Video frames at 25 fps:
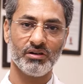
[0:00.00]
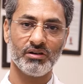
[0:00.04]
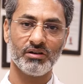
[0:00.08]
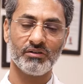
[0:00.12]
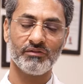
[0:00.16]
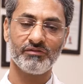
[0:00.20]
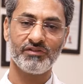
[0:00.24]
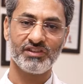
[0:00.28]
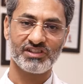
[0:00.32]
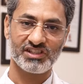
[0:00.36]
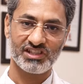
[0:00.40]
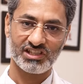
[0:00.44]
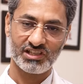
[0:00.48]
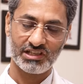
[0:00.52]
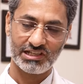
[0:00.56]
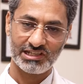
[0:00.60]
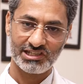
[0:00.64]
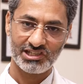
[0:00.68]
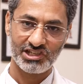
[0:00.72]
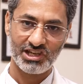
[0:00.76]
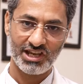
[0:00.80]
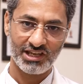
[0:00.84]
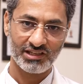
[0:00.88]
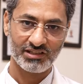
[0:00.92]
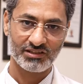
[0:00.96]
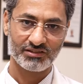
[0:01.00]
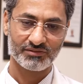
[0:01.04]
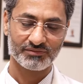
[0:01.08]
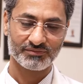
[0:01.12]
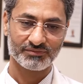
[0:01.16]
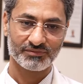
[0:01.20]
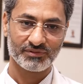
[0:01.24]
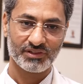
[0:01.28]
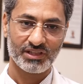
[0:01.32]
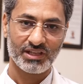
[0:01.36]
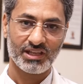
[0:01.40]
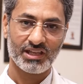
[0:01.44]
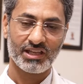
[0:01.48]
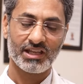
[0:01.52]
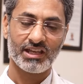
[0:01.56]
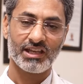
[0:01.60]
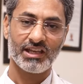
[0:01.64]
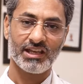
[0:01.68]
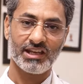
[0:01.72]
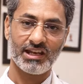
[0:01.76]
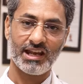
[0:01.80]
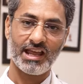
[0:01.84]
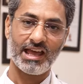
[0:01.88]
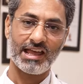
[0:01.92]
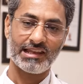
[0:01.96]
physical check
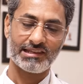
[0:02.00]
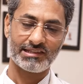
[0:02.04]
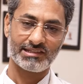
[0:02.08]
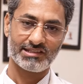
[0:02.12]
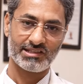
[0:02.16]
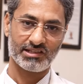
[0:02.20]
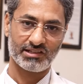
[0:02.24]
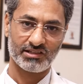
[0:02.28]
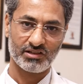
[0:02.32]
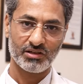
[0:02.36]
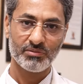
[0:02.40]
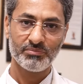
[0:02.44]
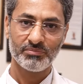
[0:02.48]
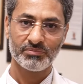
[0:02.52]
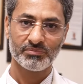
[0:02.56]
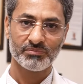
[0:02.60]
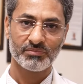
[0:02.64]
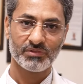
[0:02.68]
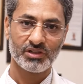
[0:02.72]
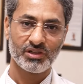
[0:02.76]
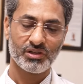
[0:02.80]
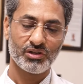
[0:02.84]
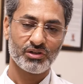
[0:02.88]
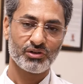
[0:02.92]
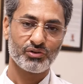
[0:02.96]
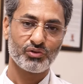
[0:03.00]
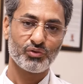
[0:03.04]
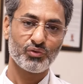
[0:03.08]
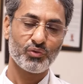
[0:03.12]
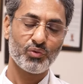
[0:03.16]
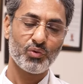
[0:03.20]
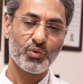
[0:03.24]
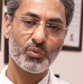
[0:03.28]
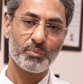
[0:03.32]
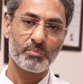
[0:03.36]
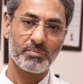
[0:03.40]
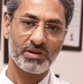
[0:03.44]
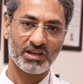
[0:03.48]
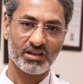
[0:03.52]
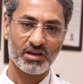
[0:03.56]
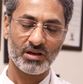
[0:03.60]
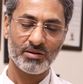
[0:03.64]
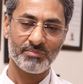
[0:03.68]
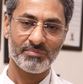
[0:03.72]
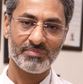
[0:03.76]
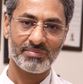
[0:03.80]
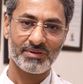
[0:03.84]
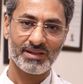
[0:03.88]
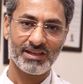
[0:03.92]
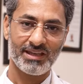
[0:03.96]
and health checkup to pick
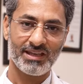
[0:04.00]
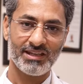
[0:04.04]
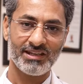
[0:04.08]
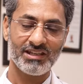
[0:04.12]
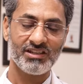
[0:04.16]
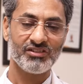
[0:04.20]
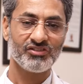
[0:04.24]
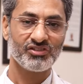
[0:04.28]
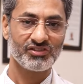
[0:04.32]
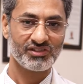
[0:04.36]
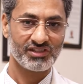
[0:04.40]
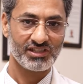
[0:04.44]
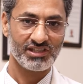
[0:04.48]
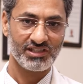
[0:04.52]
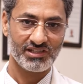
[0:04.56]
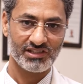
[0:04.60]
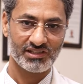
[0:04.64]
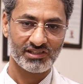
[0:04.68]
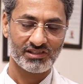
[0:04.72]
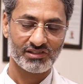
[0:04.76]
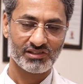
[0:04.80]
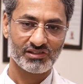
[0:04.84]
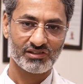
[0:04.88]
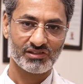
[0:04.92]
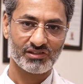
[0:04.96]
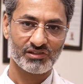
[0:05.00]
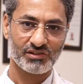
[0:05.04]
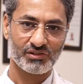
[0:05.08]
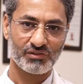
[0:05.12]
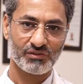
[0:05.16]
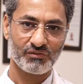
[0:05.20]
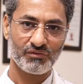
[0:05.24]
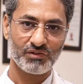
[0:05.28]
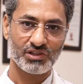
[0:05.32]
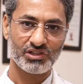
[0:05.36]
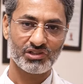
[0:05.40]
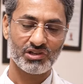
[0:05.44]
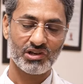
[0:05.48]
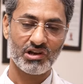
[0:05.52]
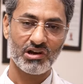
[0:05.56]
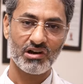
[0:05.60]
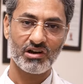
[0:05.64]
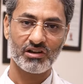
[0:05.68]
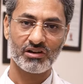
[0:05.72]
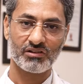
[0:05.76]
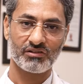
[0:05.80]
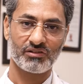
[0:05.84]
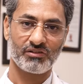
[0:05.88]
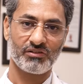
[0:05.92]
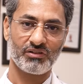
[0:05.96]
up any disease which
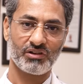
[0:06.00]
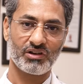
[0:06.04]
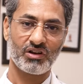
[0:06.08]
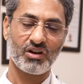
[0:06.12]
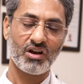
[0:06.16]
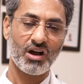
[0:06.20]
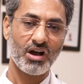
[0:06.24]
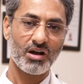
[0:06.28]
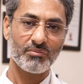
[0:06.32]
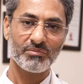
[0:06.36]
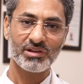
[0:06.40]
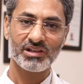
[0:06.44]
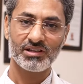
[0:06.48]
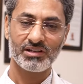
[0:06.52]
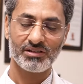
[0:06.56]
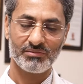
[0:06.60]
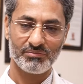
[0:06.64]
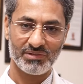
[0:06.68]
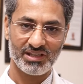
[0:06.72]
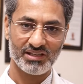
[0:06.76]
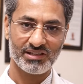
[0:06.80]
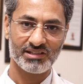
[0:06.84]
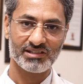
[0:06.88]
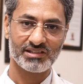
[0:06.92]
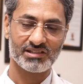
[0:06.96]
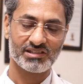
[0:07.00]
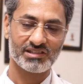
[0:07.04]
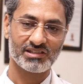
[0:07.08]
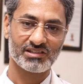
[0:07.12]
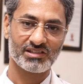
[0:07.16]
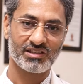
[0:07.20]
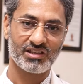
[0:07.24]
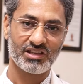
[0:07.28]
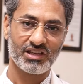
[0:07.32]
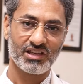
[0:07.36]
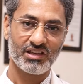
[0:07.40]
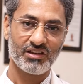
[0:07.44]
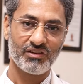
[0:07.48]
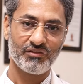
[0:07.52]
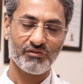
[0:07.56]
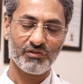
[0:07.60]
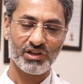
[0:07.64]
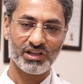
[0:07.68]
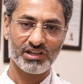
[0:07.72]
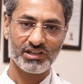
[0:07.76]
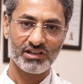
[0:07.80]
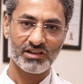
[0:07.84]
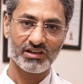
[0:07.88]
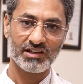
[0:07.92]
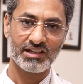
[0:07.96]
are common in men
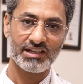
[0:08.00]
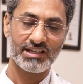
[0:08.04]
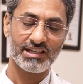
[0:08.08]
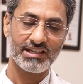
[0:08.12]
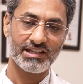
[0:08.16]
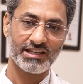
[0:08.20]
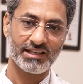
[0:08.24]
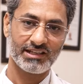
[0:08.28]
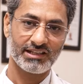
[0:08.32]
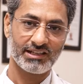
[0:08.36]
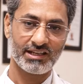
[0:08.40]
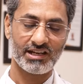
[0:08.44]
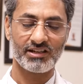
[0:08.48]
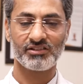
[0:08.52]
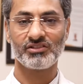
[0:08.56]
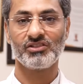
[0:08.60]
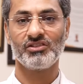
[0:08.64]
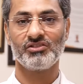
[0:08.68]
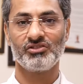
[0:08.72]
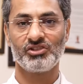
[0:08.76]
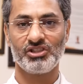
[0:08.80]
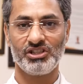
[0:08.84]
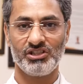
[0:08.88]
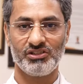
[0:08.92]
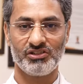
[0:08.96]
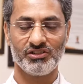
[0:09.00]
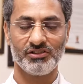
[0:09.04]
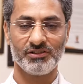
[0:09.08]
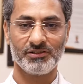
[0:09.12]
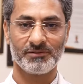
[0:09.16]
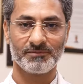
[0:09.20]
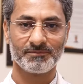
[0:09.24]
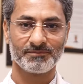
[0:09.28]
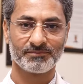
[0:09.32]
very early and get the treated.